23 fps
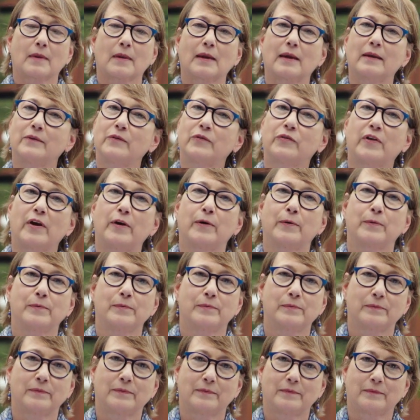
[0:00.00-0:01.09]
And so,
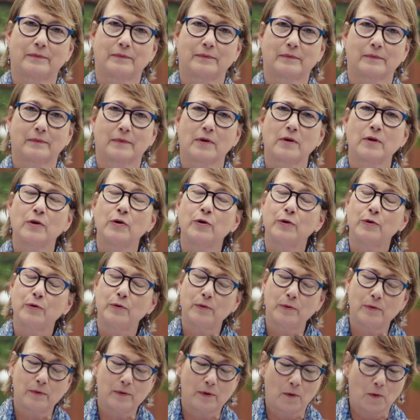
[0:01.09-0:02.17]

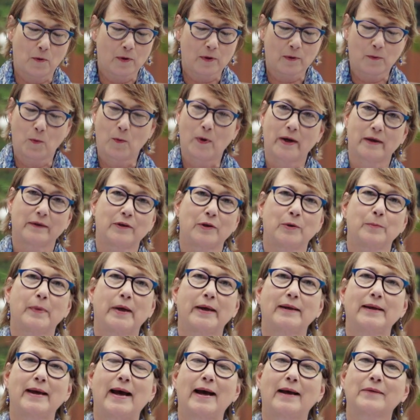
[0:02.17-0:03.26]
who or what, you
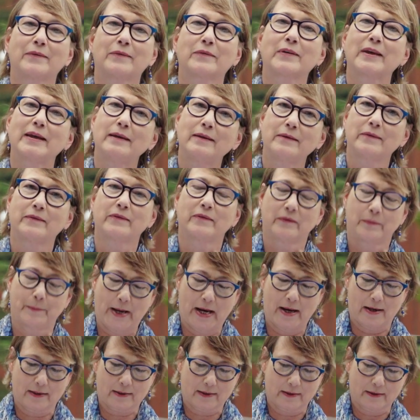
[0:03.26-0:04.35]
might ask, is
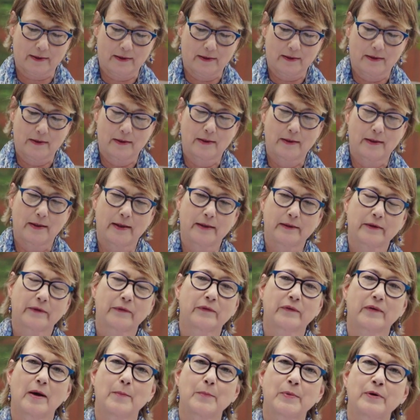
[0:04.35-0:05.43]
Spac in a
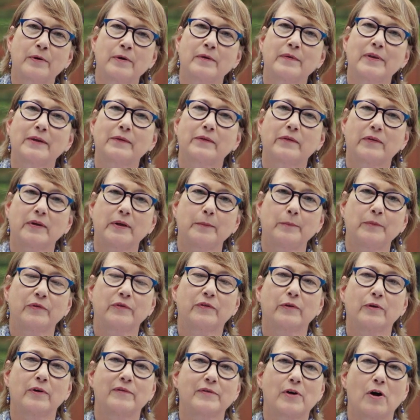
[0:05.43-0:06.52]
summer that seems
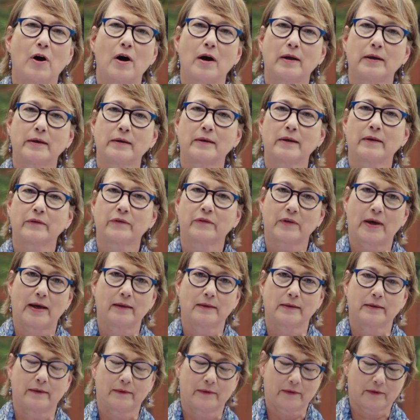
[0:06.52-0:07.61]
to have gone
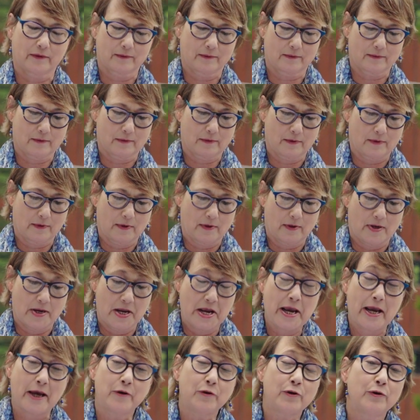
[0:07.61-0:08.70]
silent?
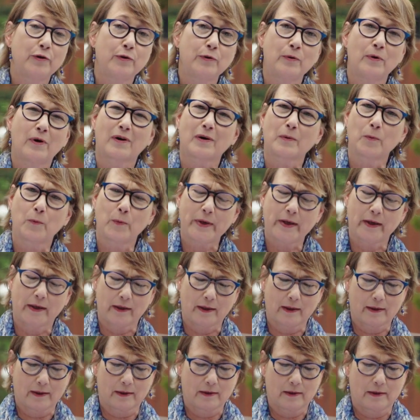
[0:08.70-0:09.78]
And who are
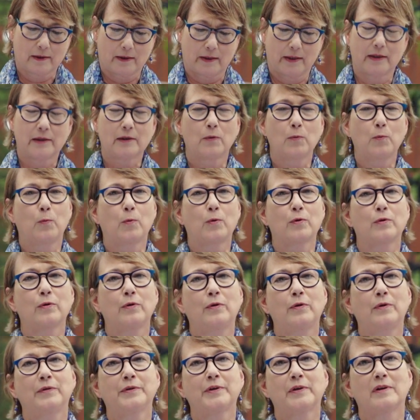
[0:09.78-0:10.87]
we in a
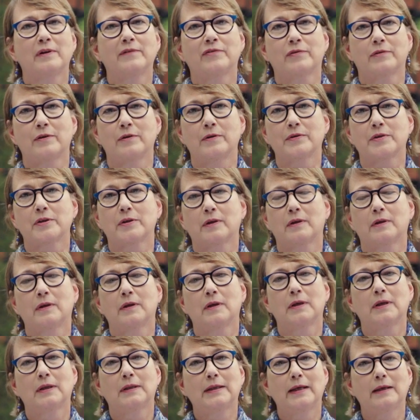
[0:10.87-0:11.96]
world of hurt
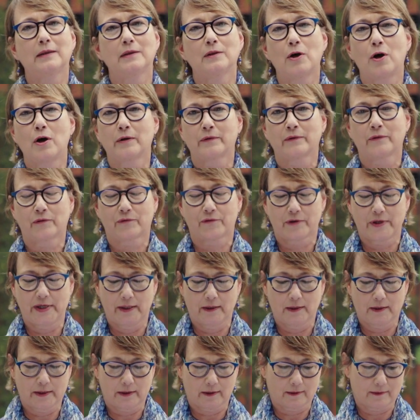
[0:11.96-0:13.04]
that longs for
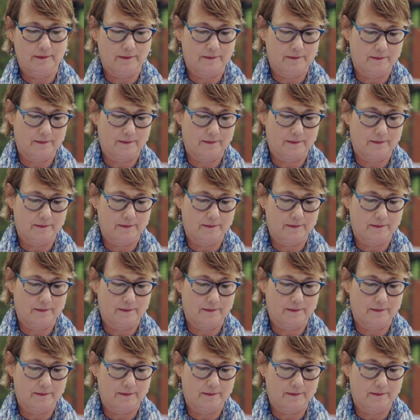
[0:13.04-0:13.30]
healing?